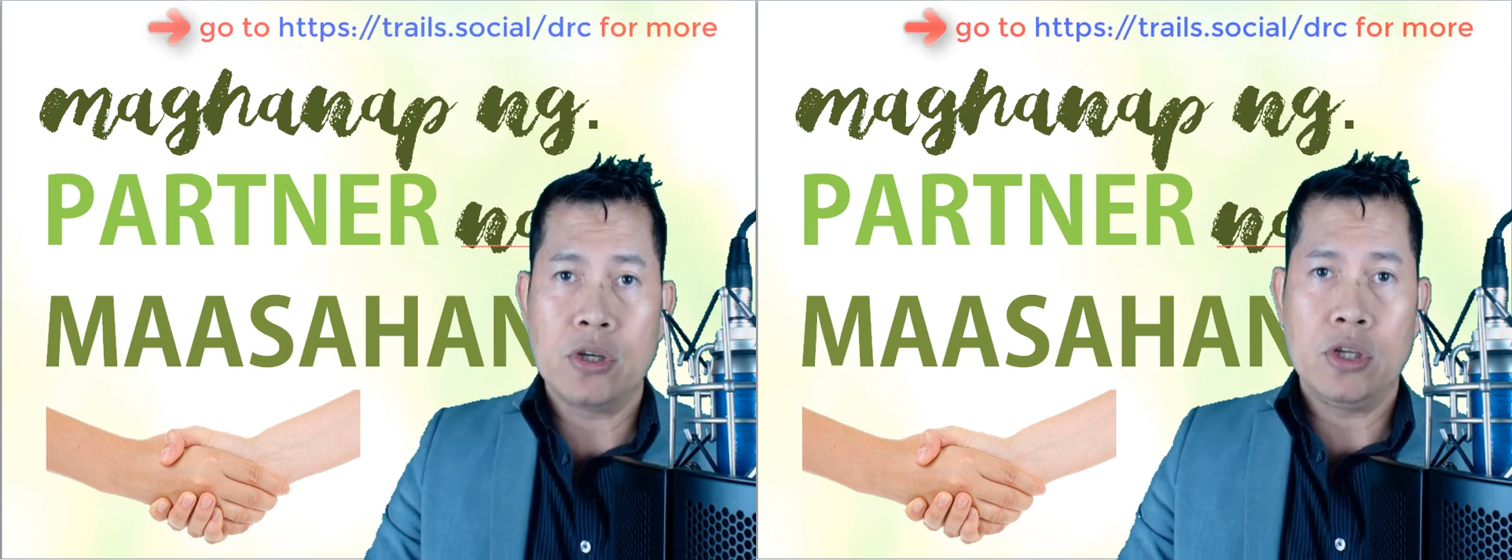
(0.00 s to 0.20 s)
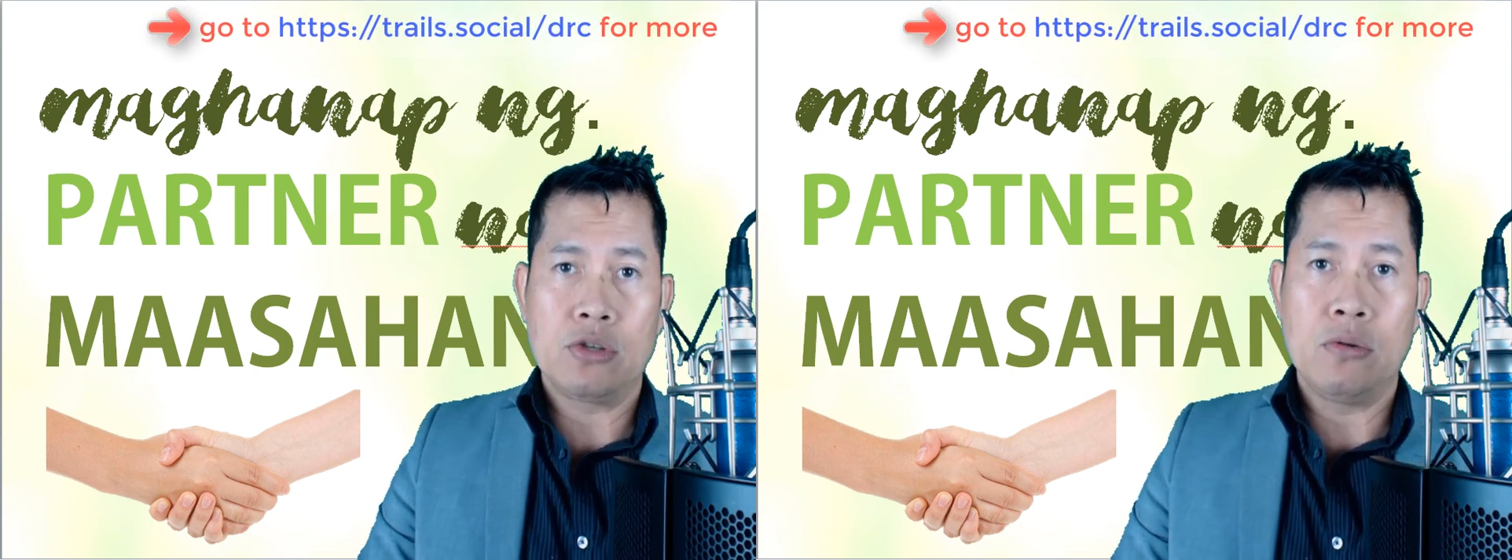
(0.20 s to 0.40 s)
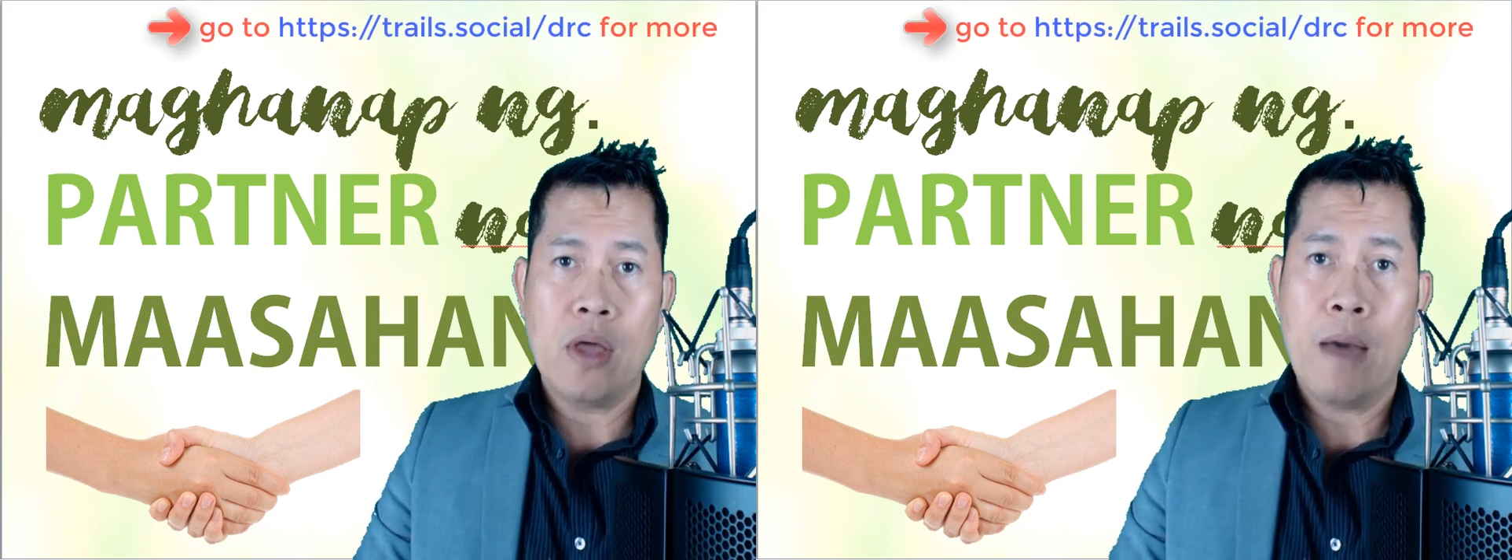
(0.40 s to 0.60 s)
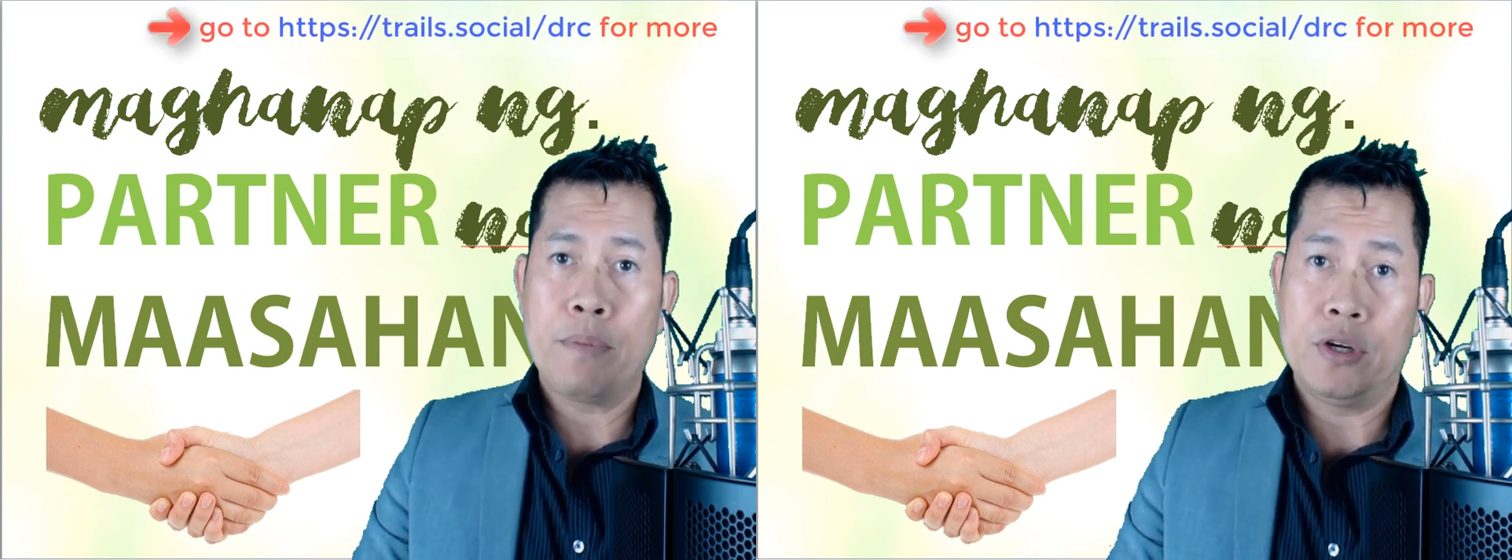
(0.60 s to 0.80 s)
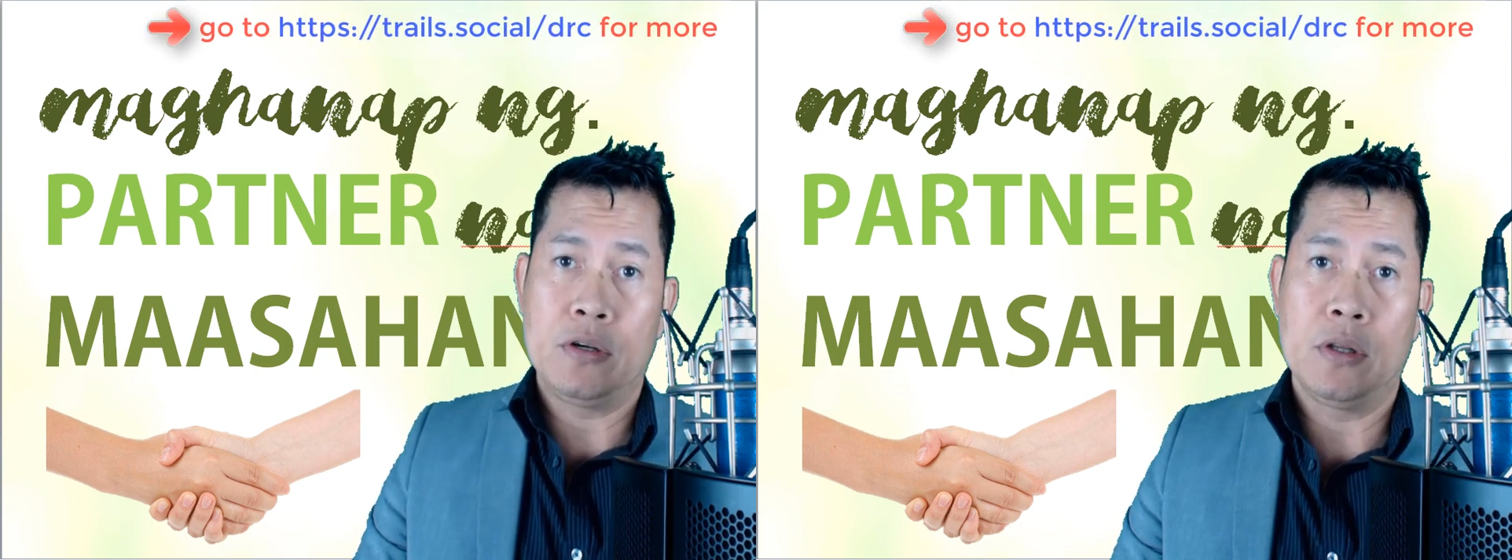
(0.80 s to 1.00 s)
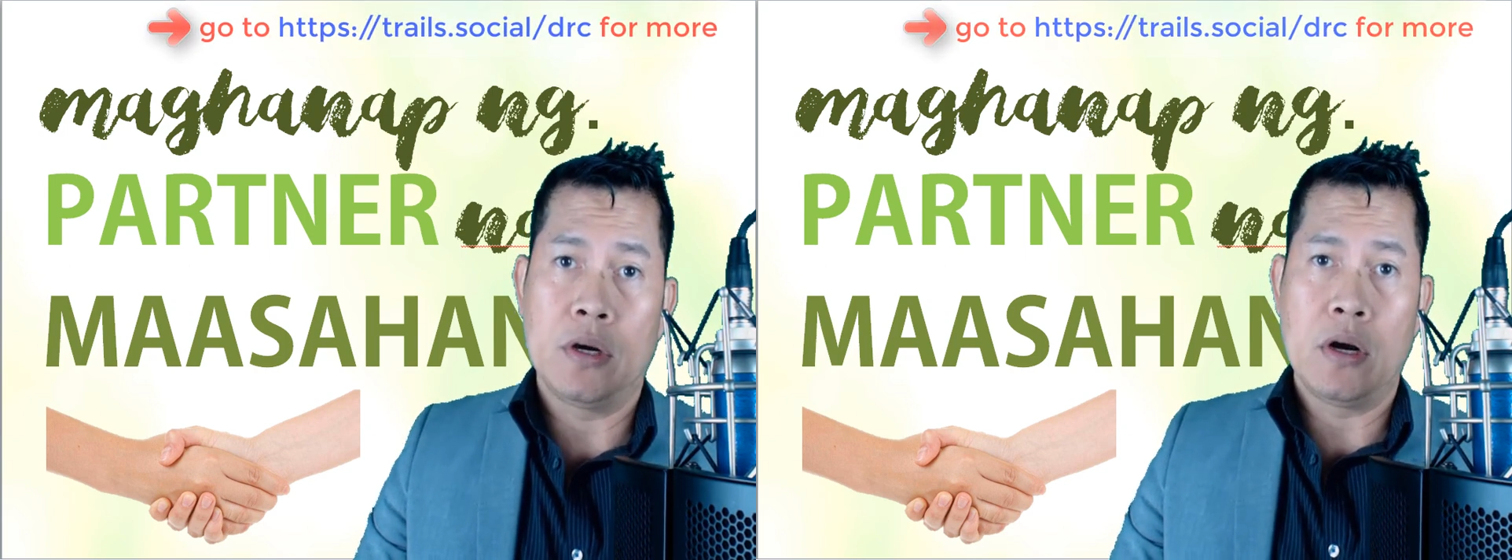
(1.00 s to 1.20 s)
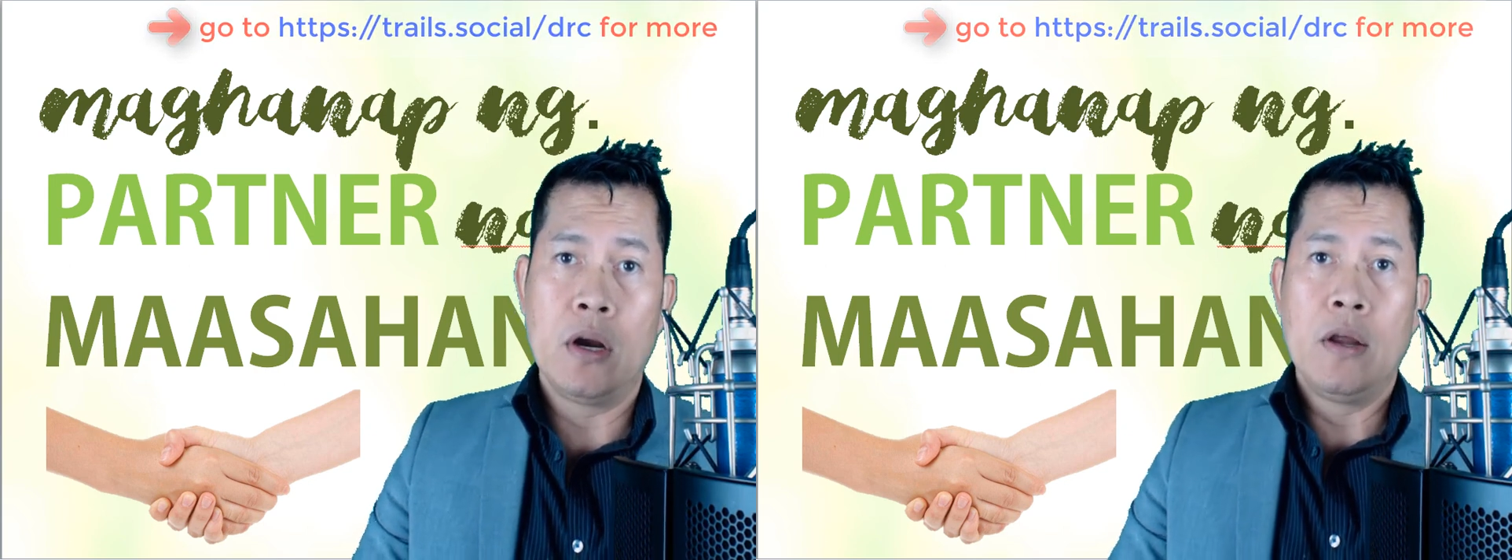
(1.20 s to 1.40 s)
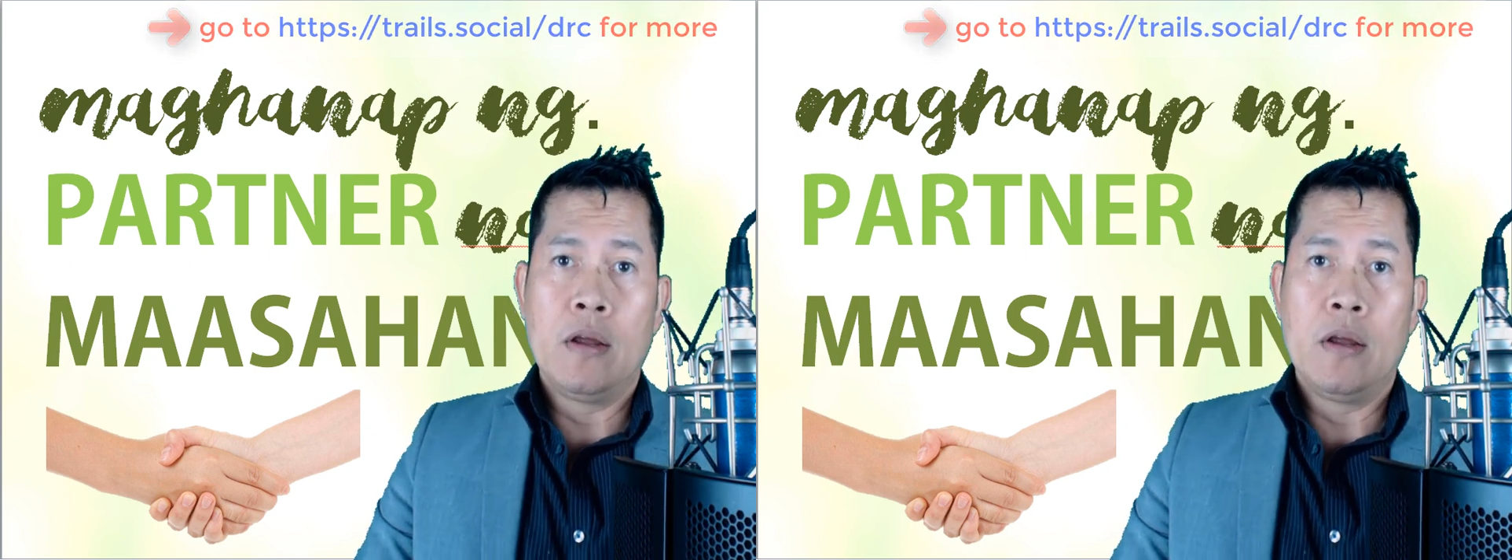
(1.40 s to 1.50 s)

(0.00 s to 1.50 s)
into that particular